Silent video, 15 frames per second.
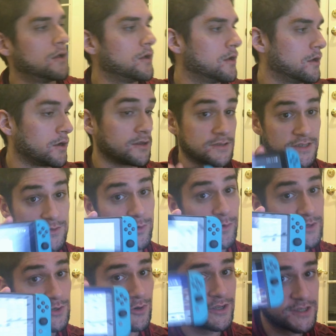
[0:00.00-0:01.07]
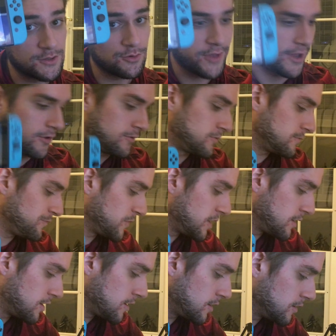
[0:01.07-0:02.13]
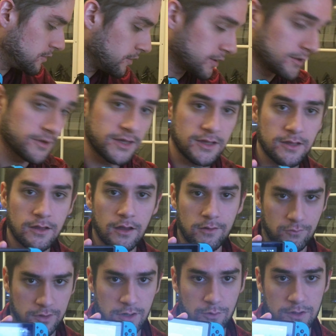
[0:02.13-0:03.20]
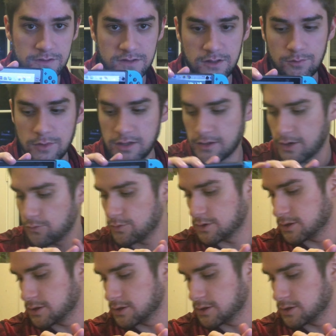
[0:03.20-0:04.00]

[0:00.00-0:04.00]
because this one was already sold out. And luckily, when I went to the midnight